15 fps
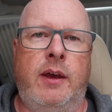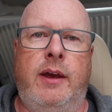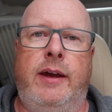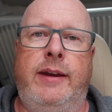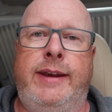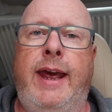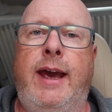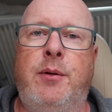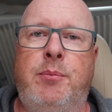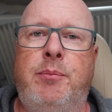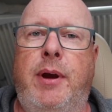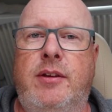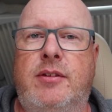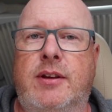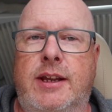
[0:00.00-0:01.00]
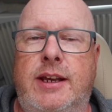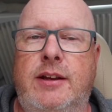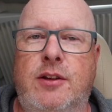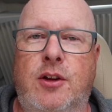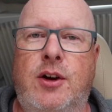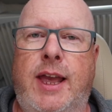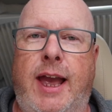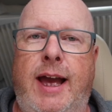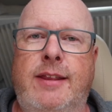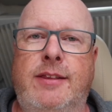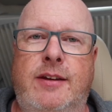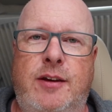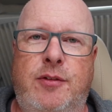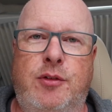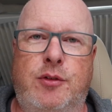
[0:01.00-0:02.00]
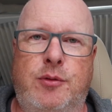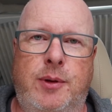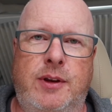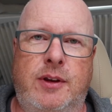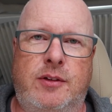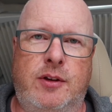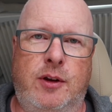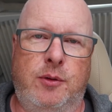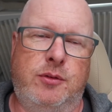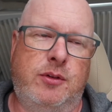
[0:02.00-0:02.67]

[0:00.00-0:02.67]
And now basically look at the difference between the two.